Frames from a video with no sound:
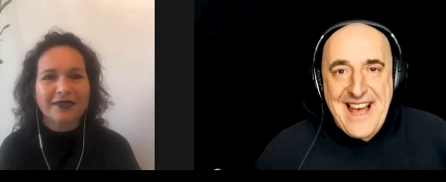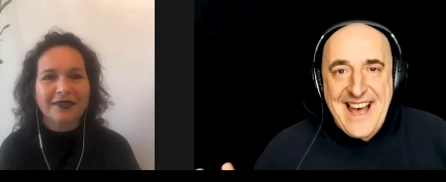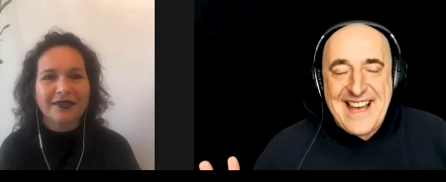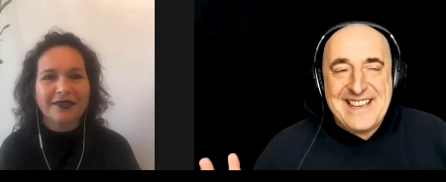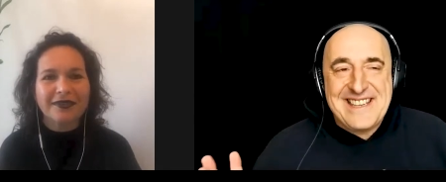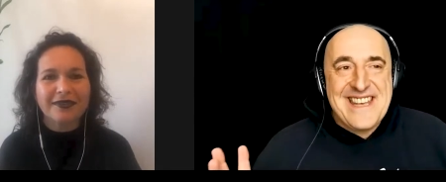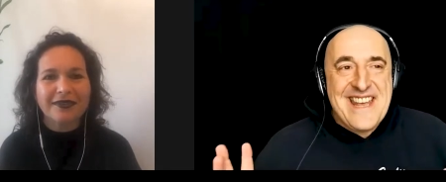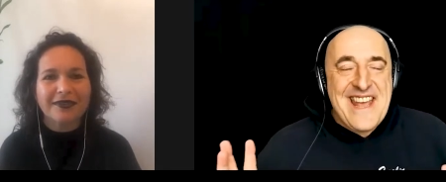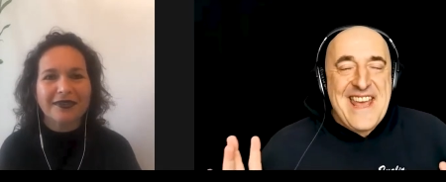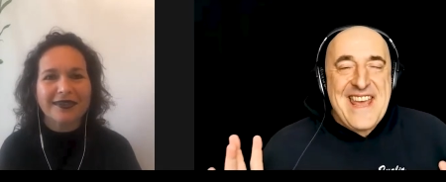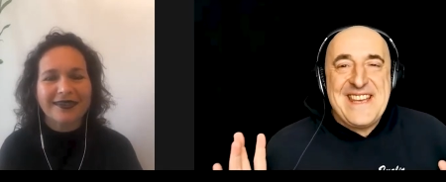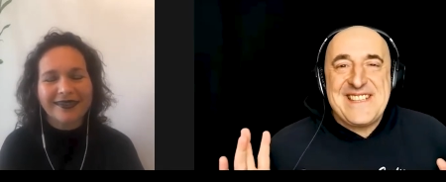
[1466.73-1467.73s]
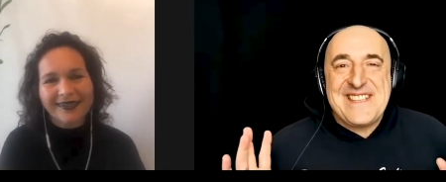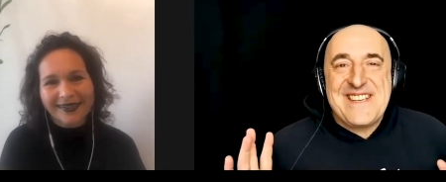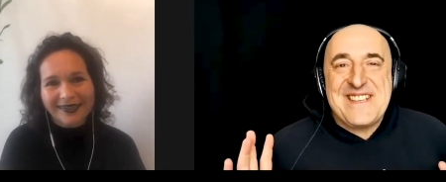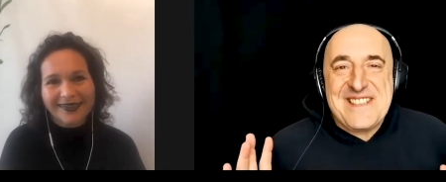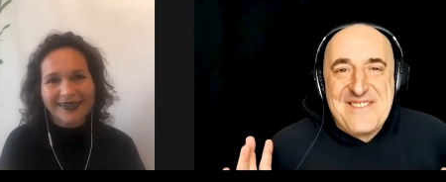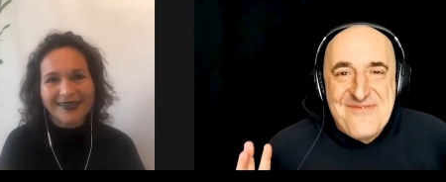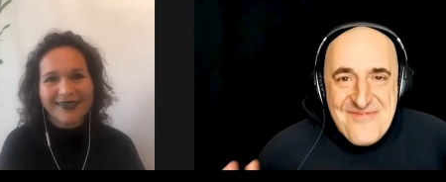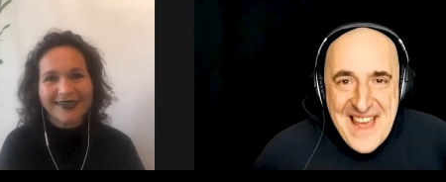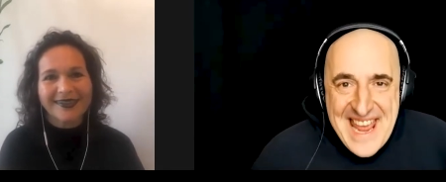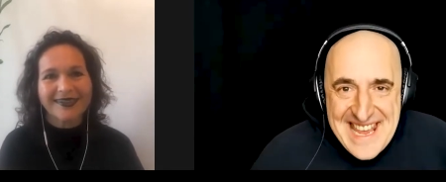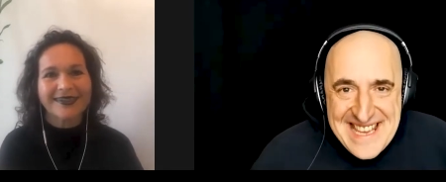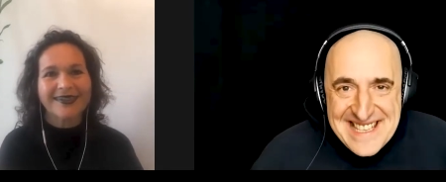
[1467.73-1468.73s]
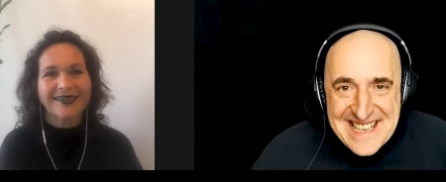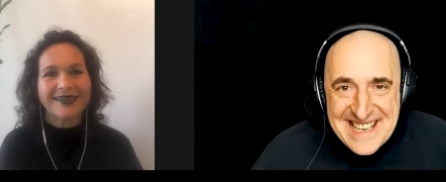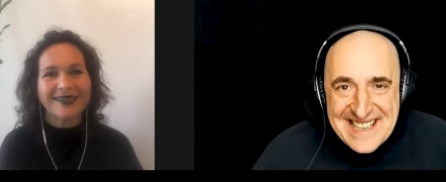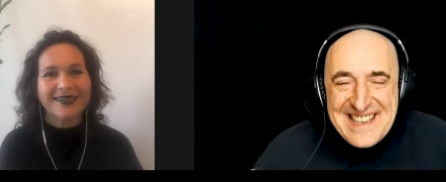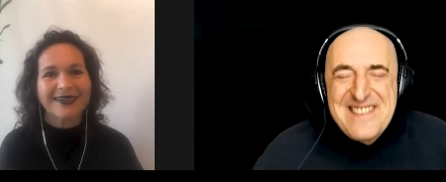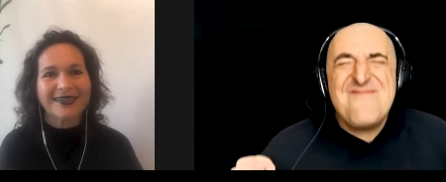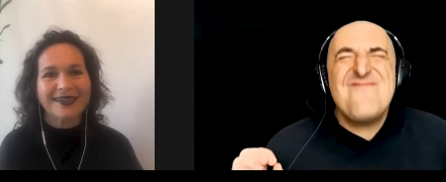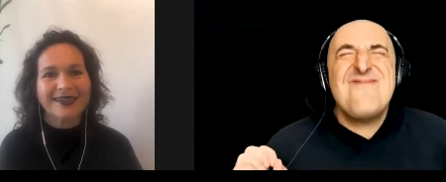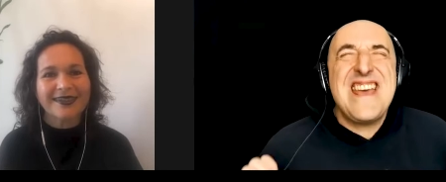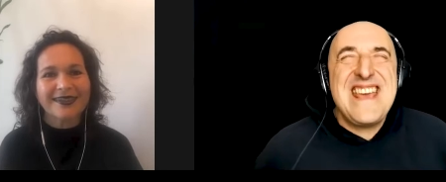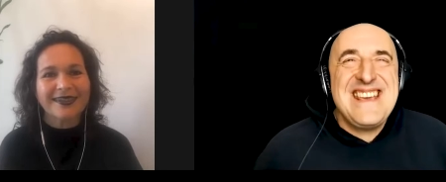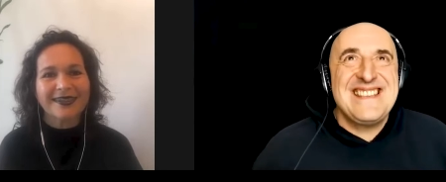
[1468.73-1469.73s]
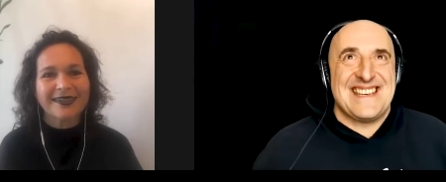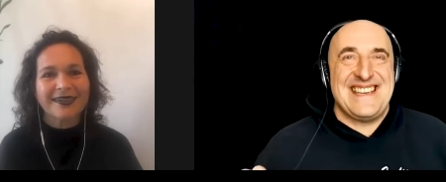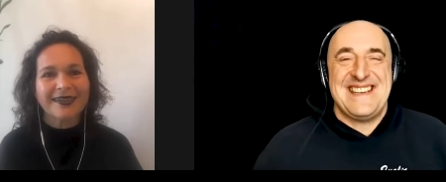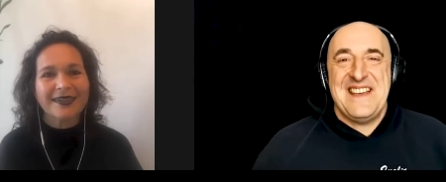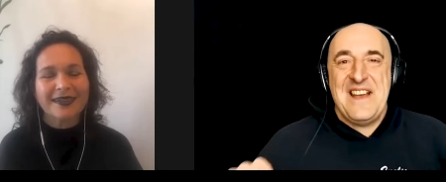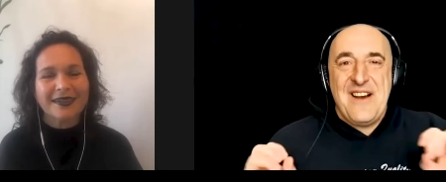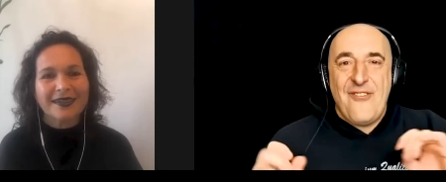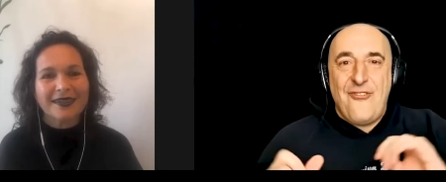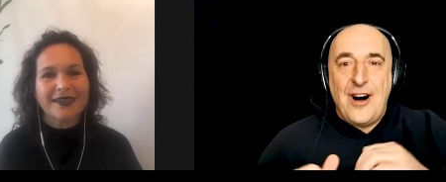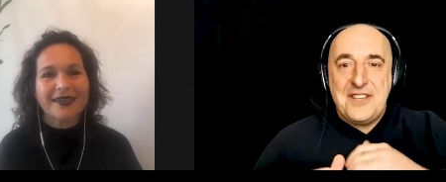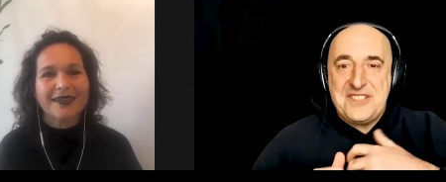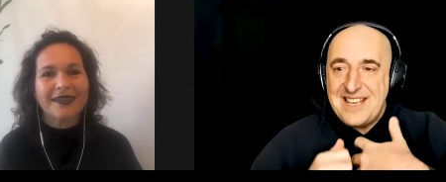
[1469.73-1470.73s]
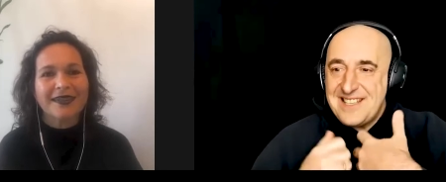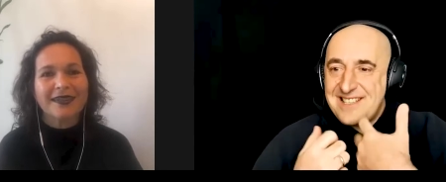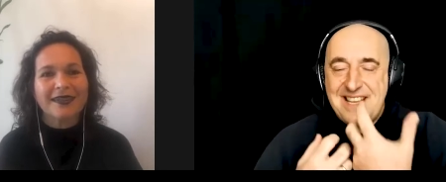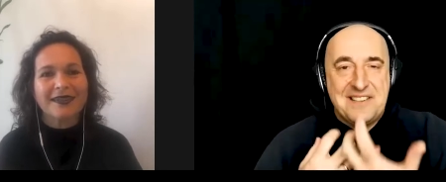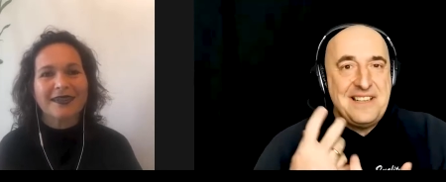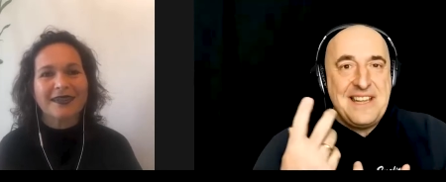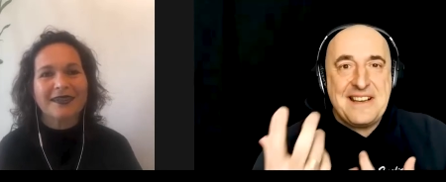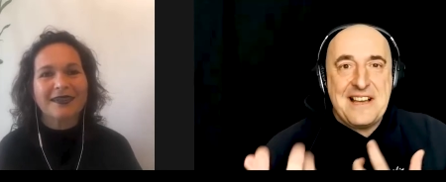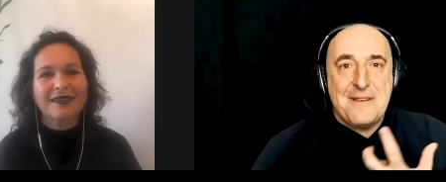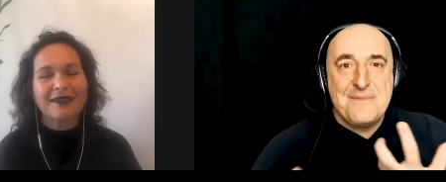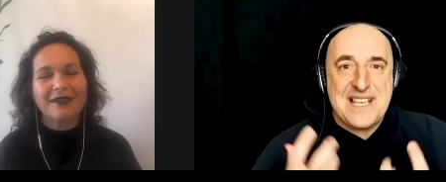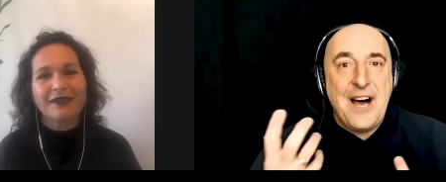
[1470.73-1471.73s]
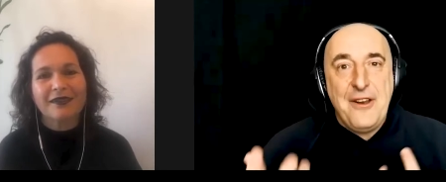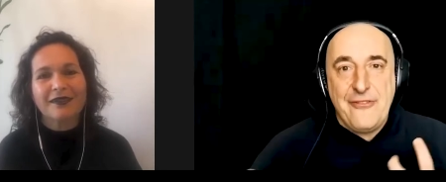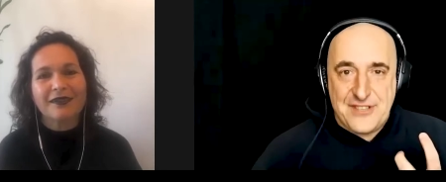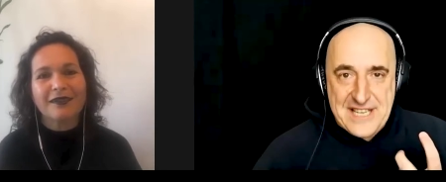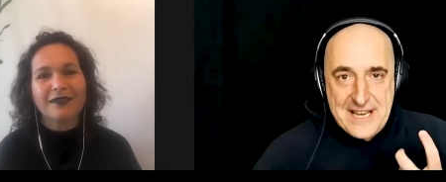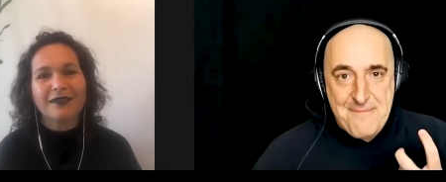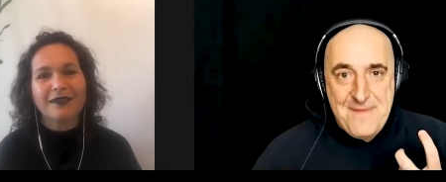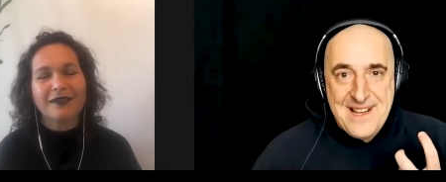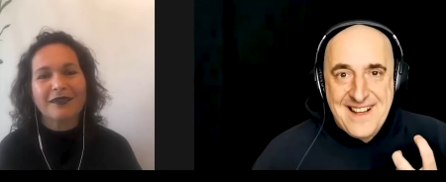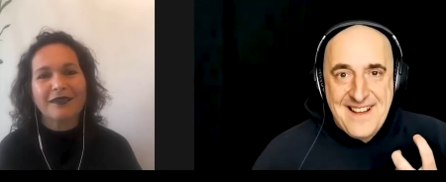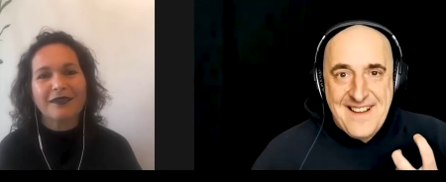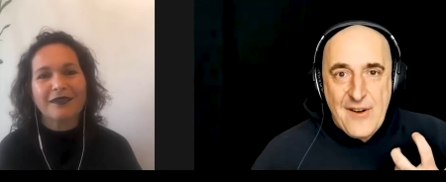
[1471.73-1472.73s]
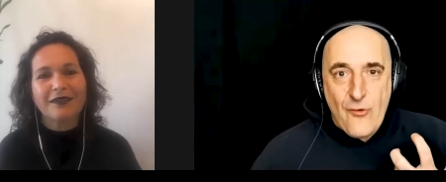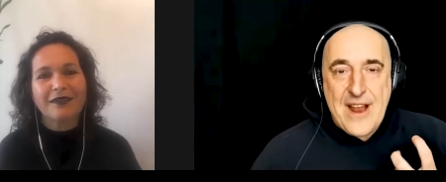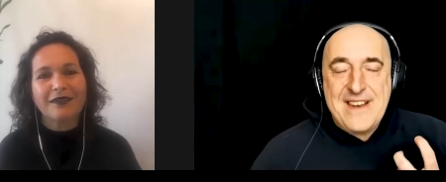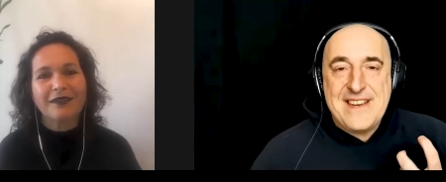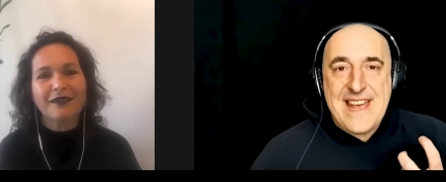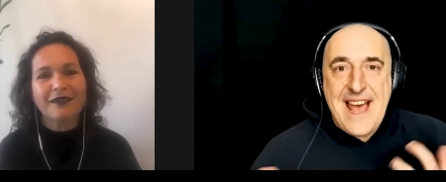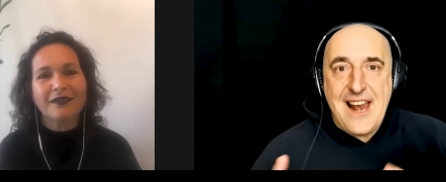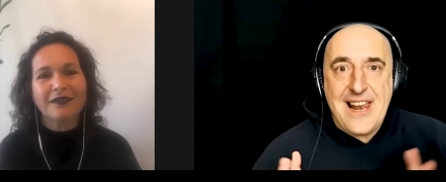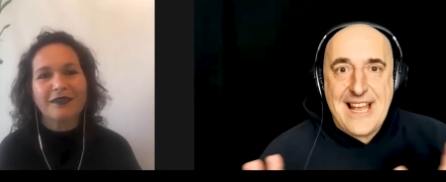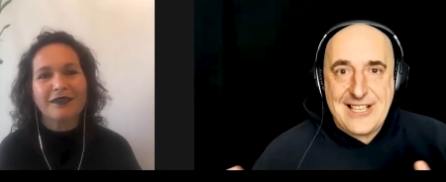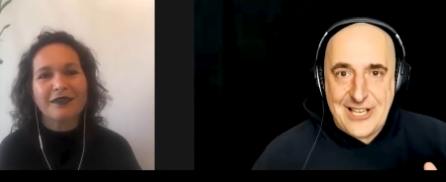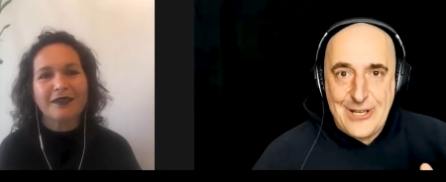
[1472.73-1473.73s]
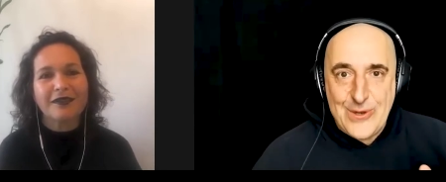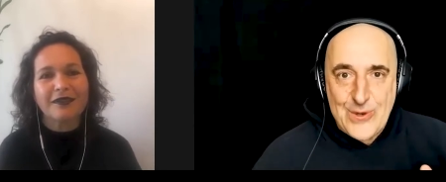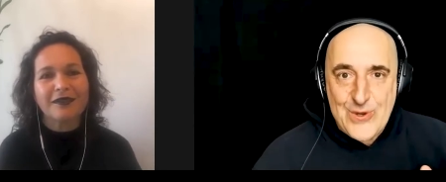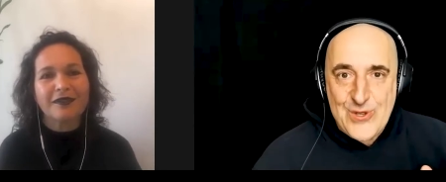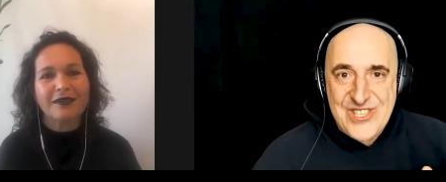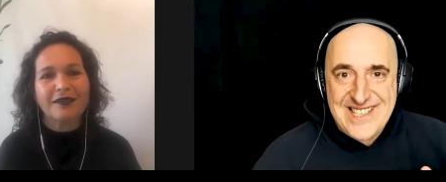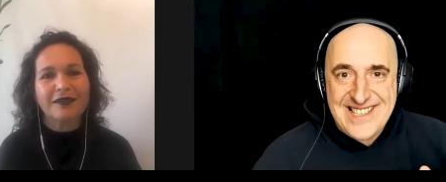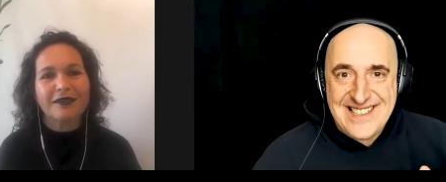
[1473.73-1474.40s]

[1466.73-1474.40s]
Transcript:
Speaker 1: and it's just amazing, amazing what suddenly comes out of them when they are let loose.